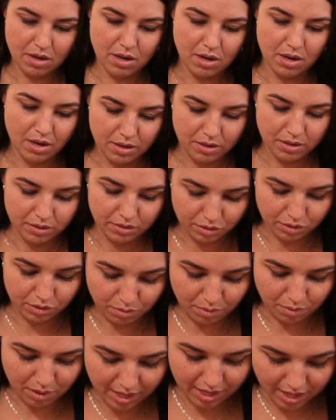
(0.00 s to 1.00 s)
So while
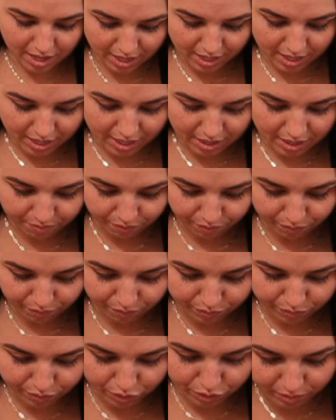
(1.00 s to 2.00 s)
I am
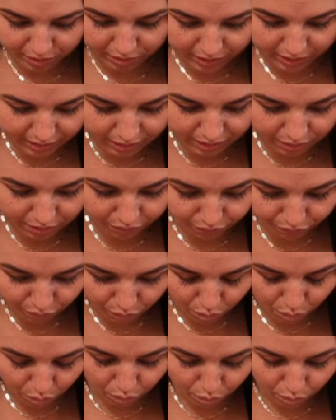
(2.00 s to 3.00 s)
doing these
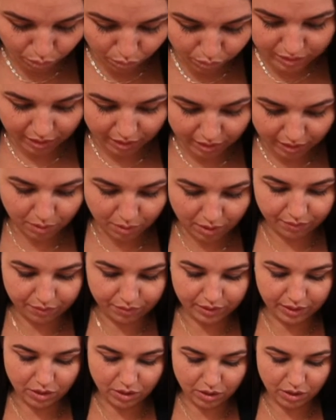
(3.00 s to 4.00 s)
folds, I will have
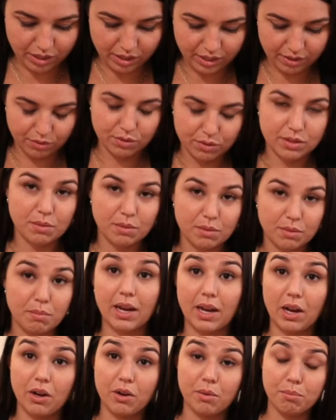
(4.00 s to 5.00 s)
Leilani give you some
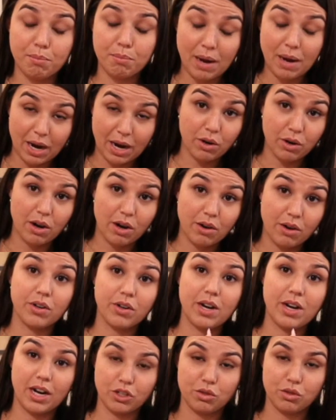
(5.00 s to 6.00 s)
background on
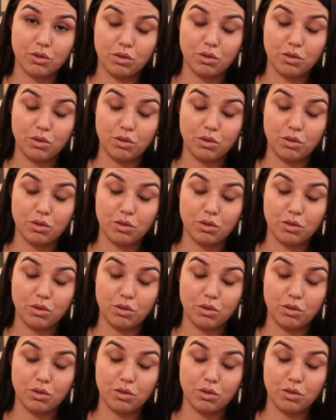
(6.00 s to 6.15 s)
actual